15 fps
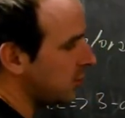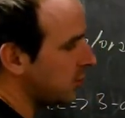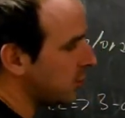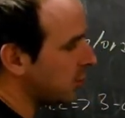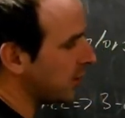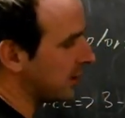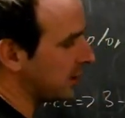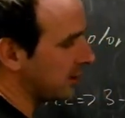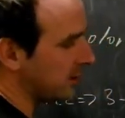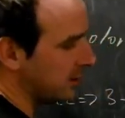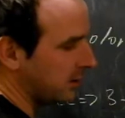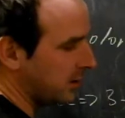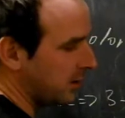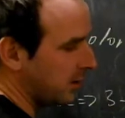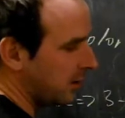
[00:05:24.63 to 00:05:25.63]
you can
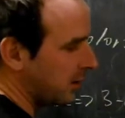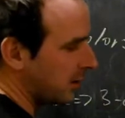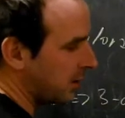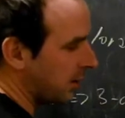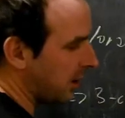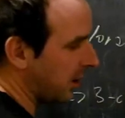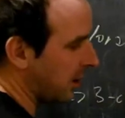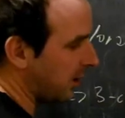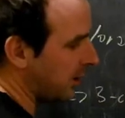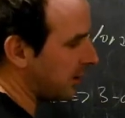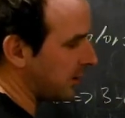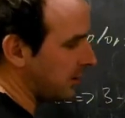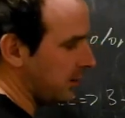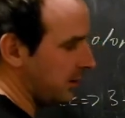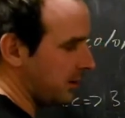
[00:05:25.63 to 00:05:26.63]
color,
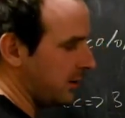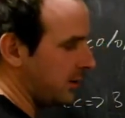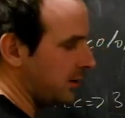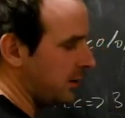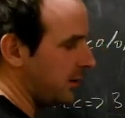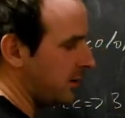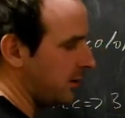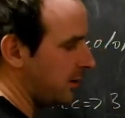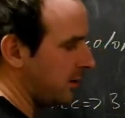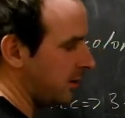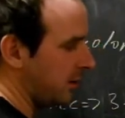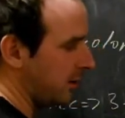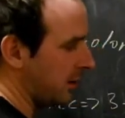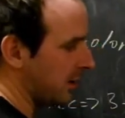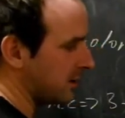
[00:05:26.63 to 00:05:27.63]

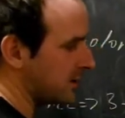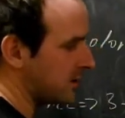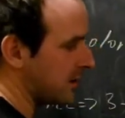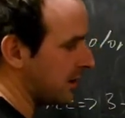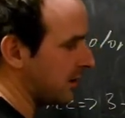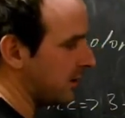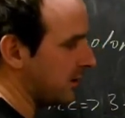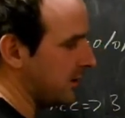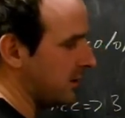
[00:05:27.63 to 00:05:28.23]
let's say,